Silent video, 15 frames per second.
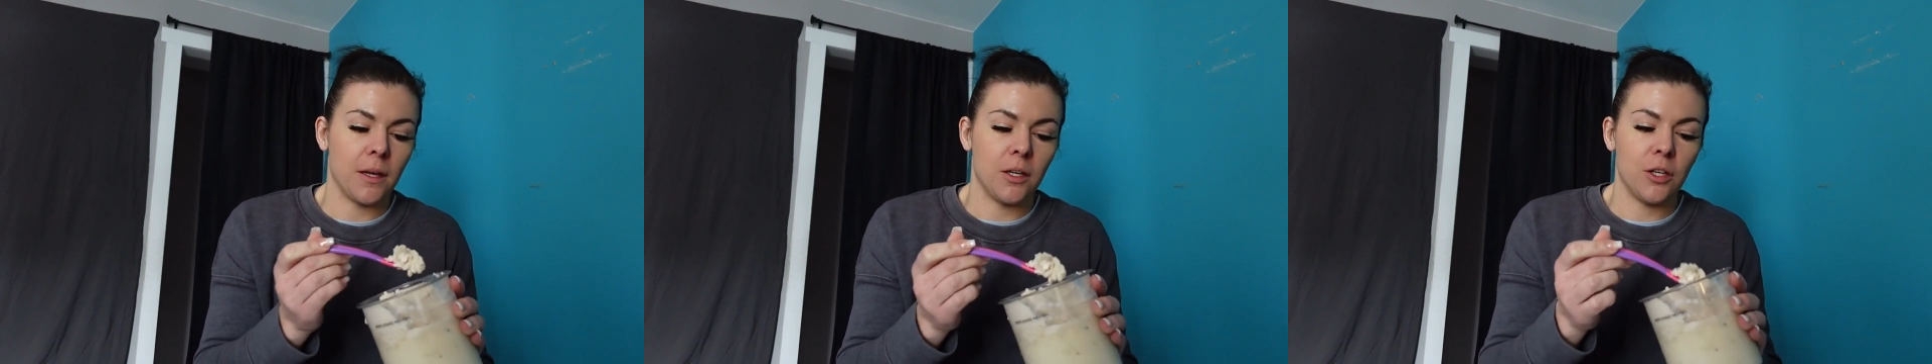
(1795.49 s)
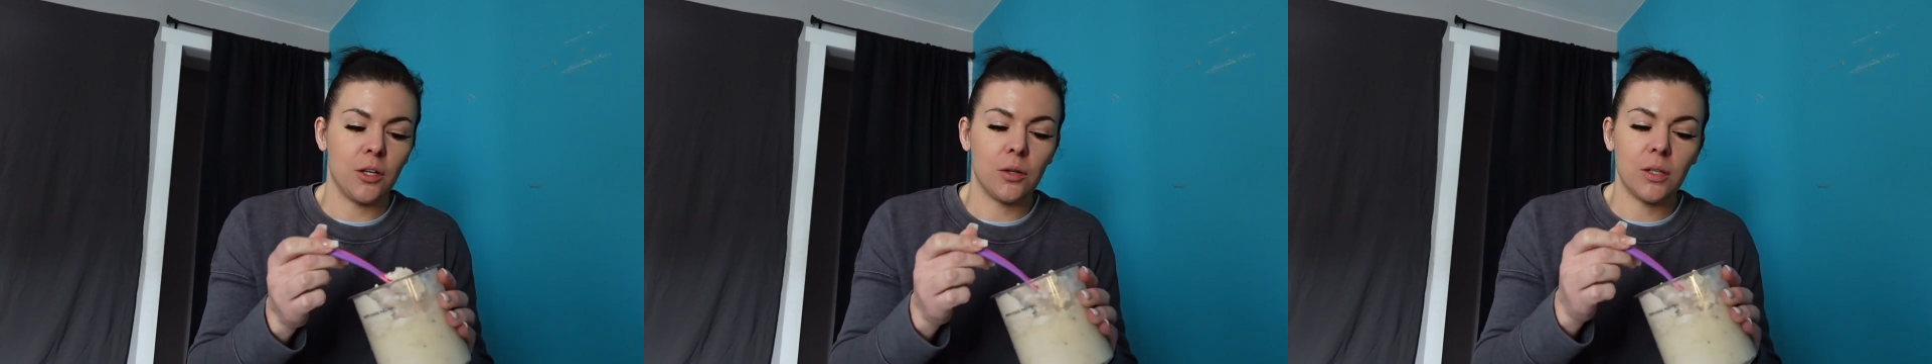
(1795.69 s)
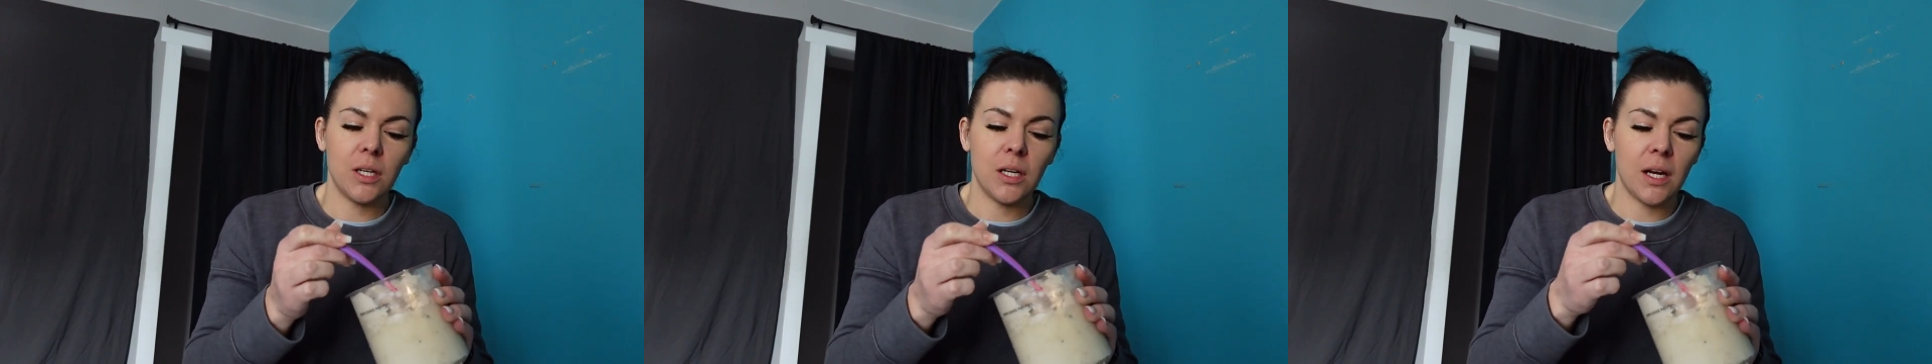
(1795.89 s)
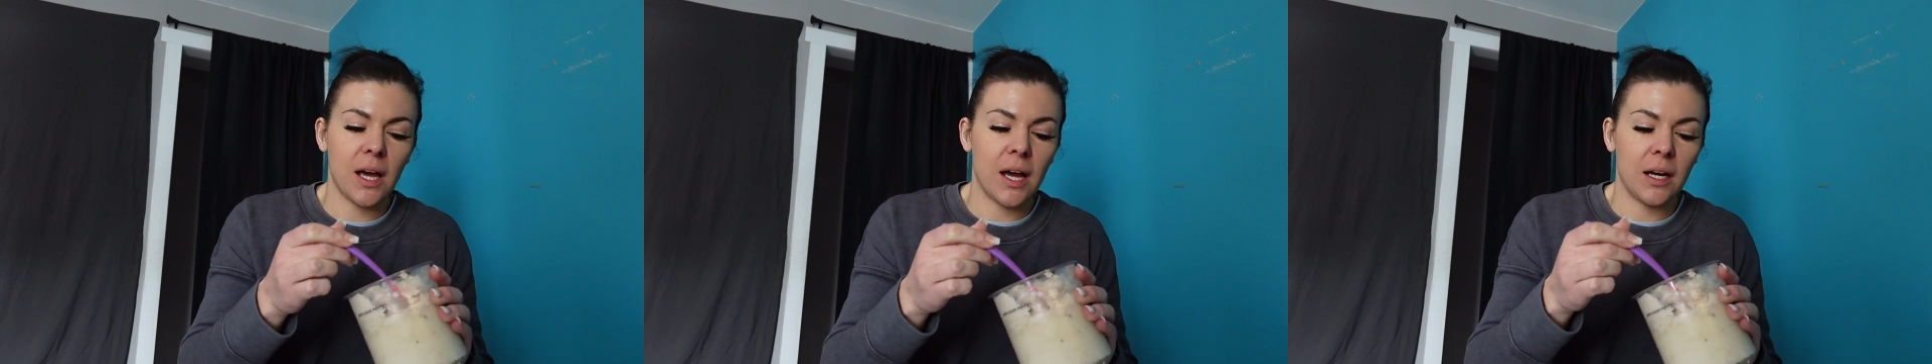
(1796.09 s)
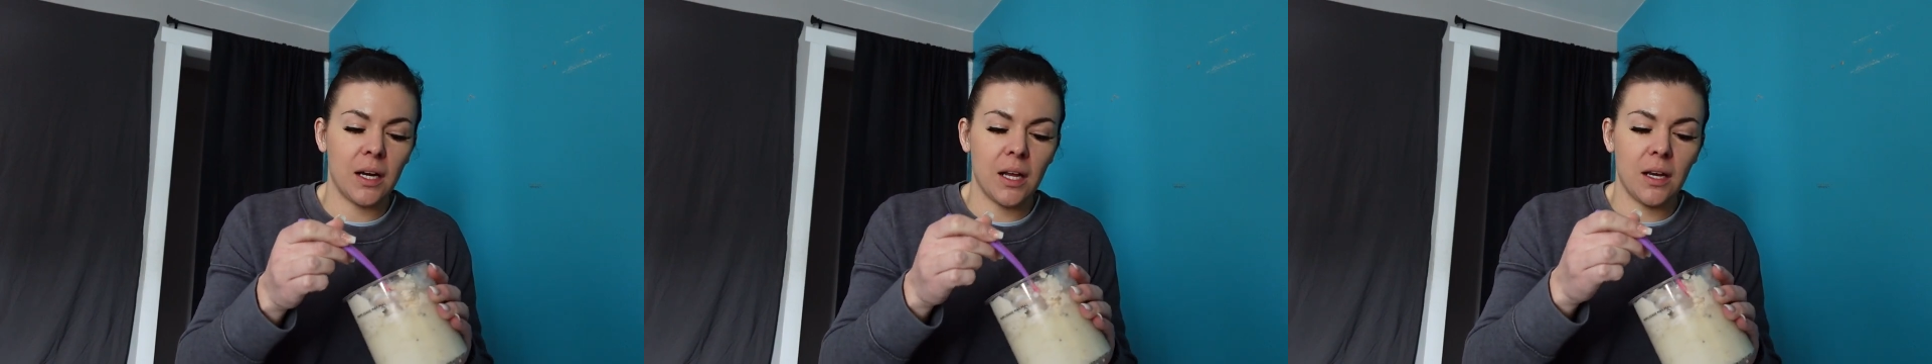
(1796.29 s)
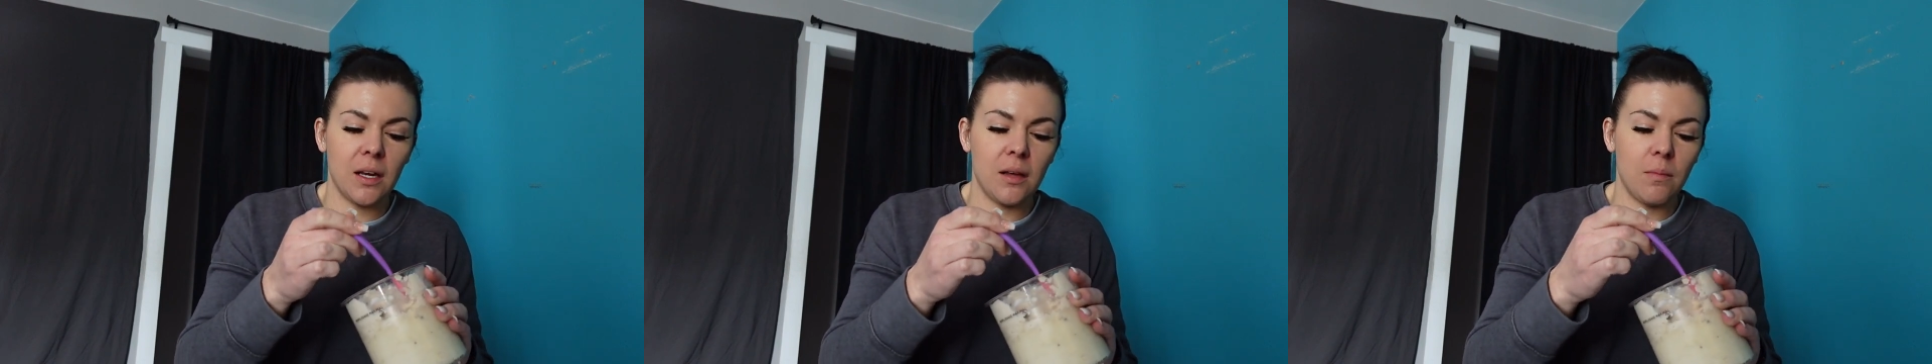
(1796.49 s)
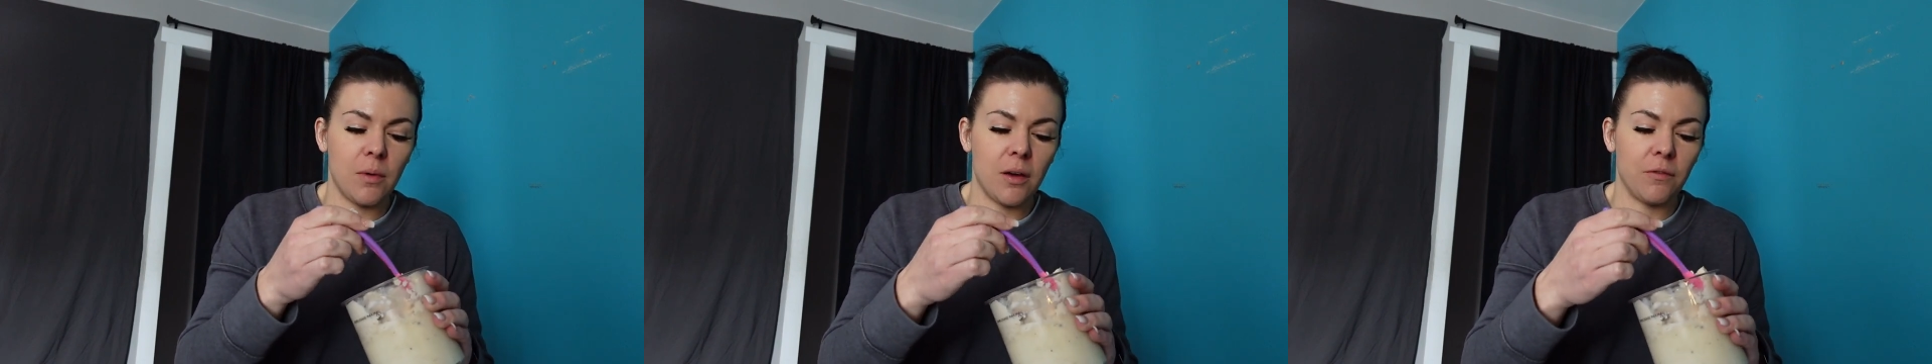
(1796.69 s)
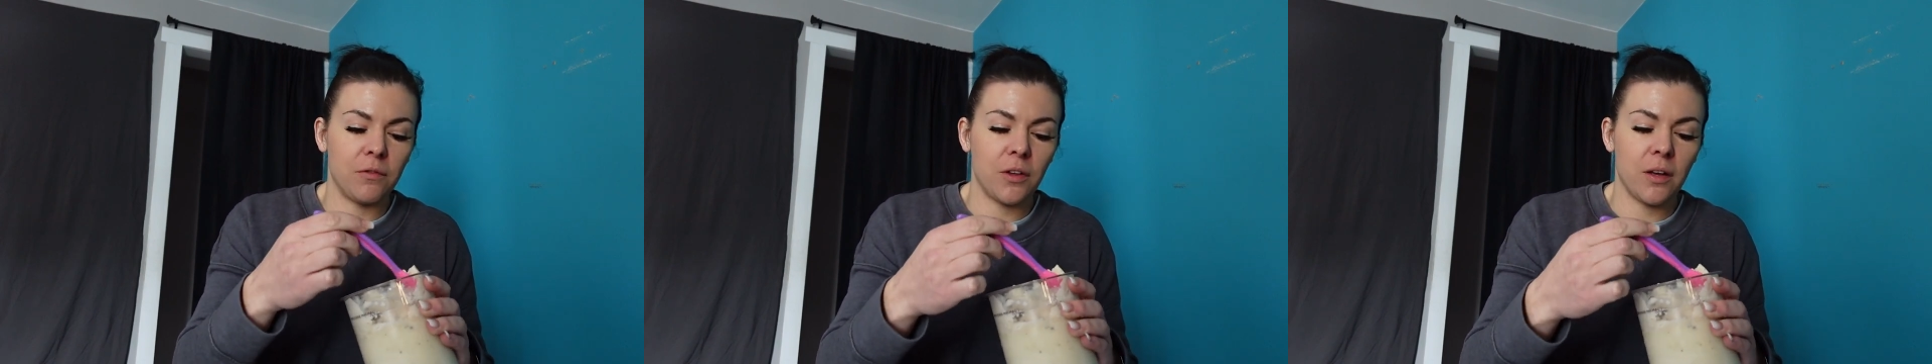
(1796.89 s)
You don't need to add any
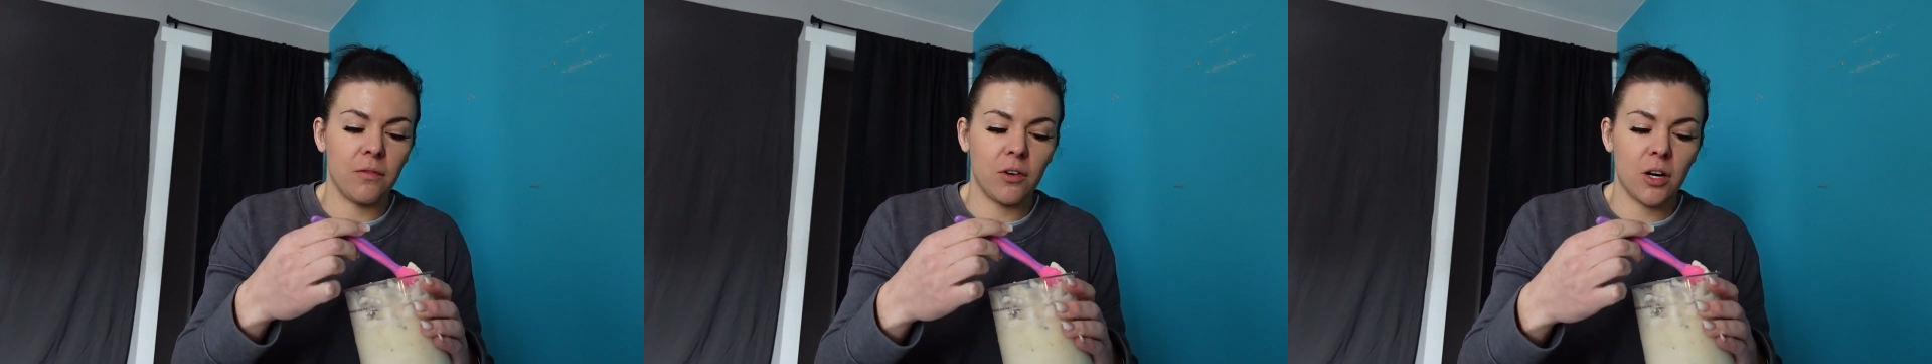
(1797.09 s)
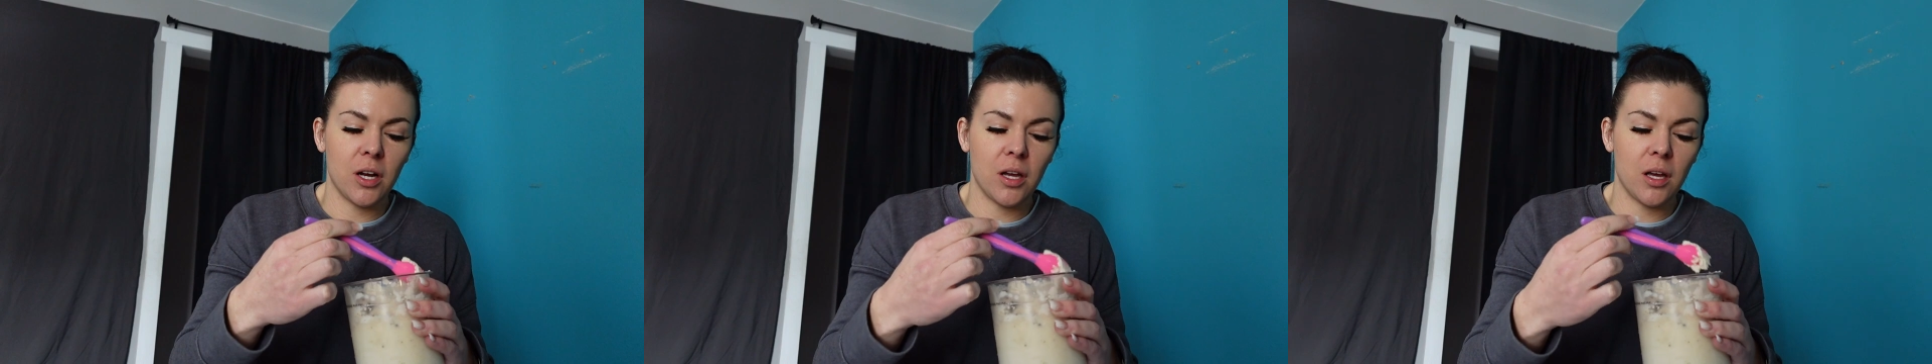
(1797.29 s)
mint flavoring